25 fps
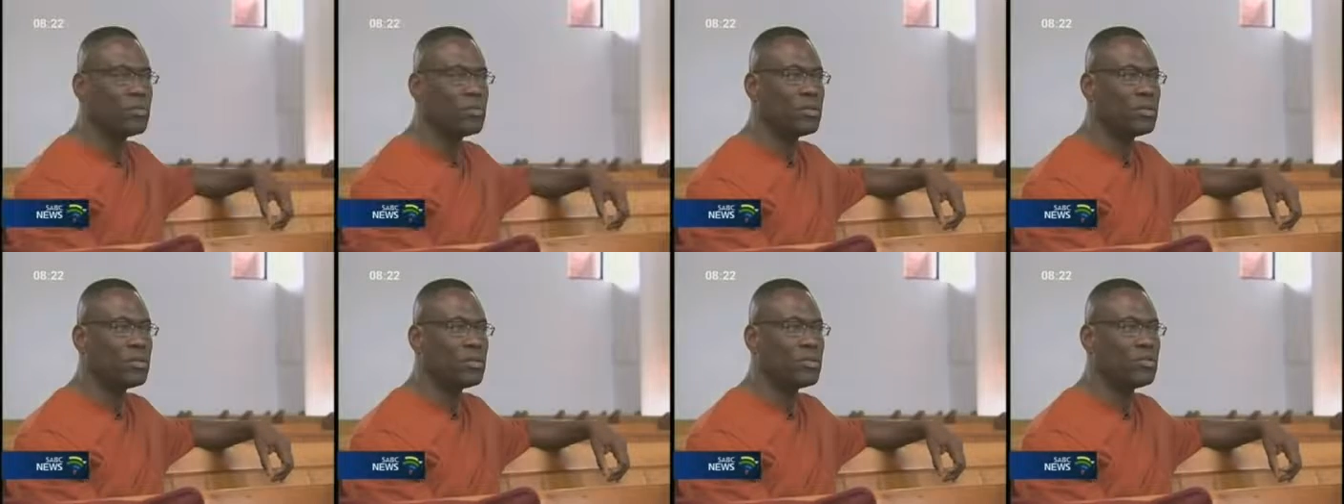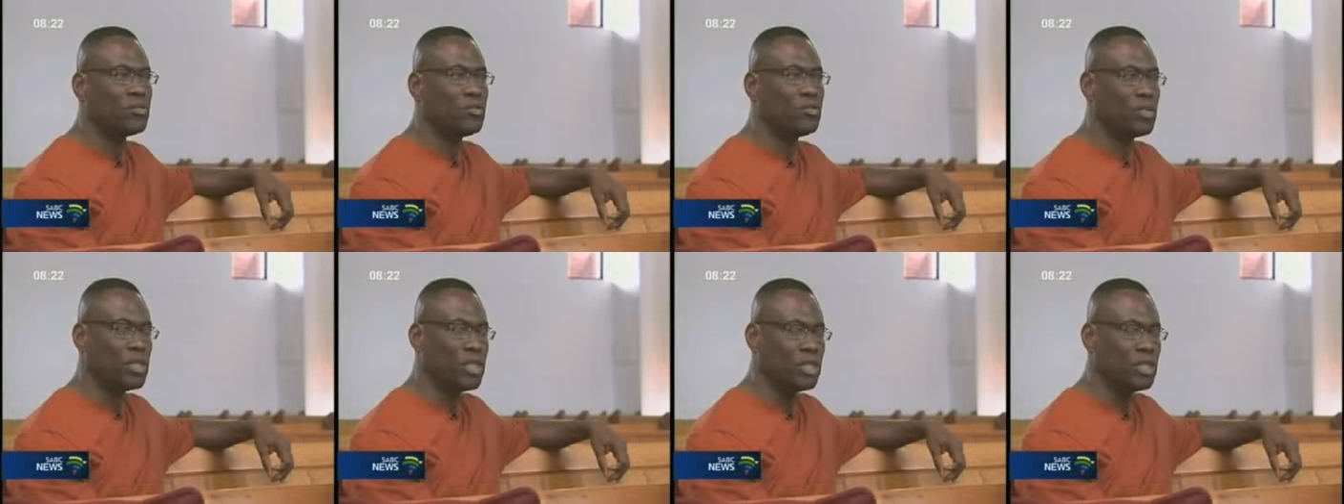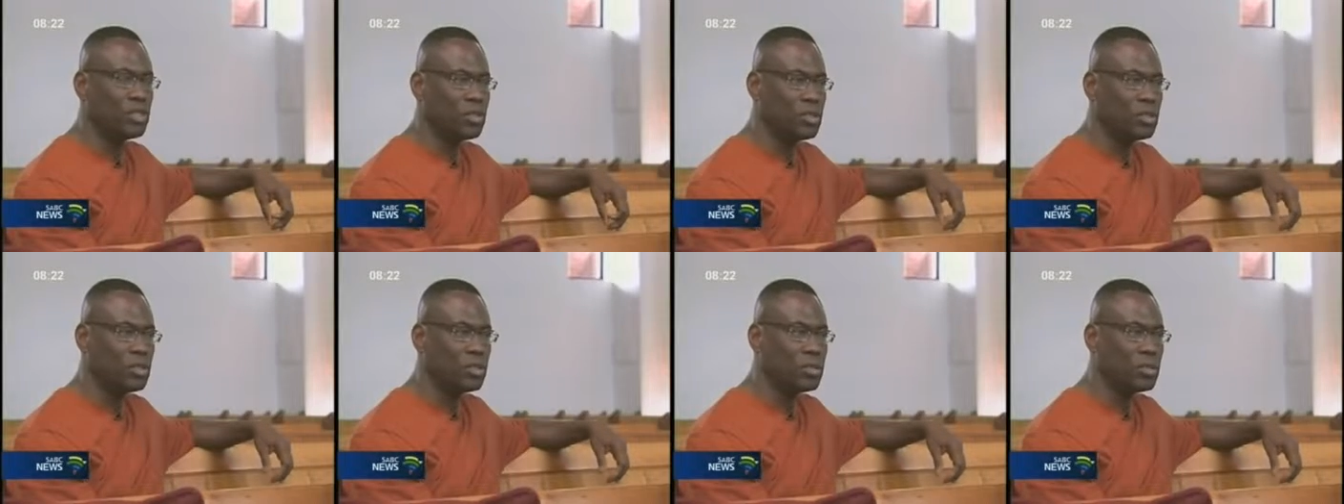with
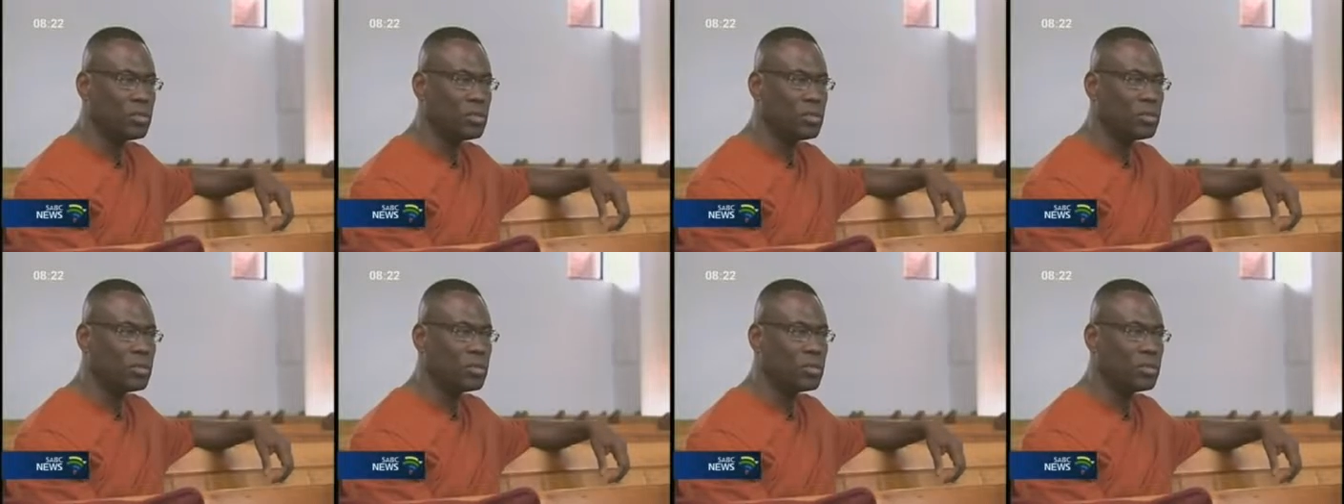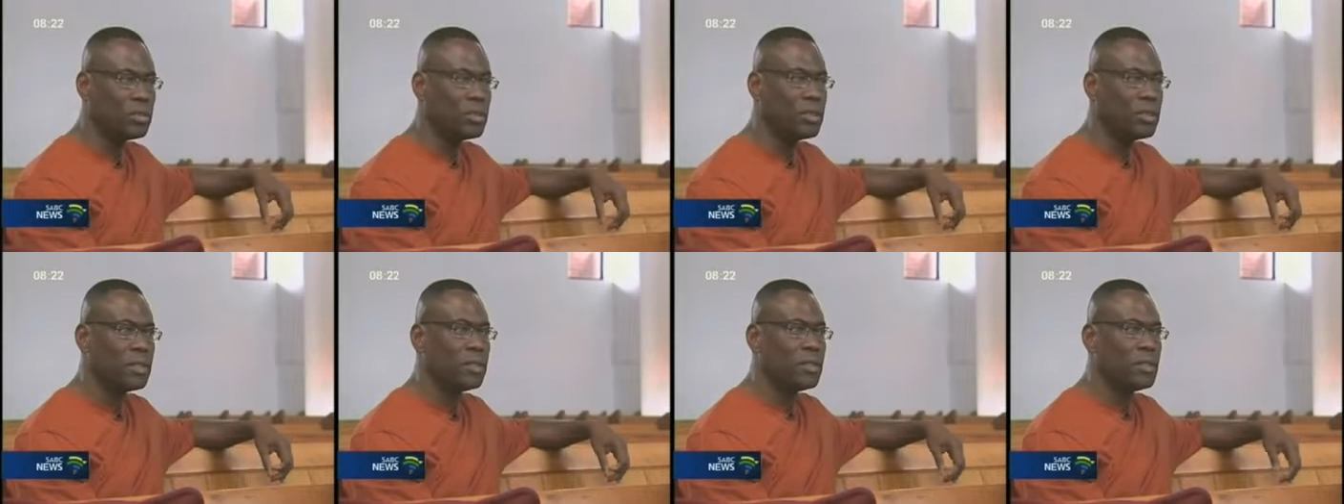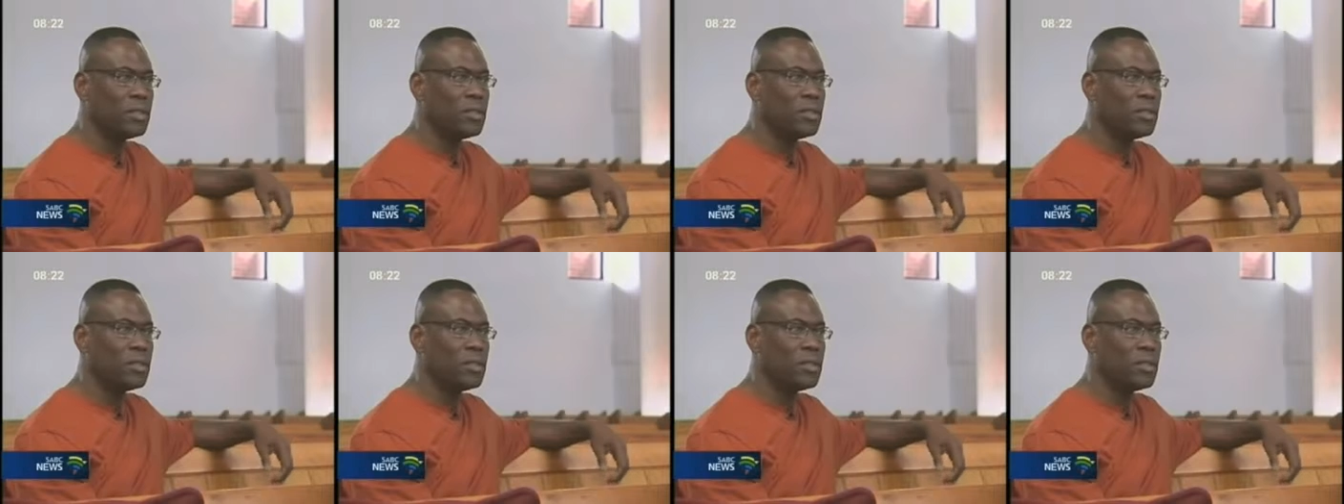traditional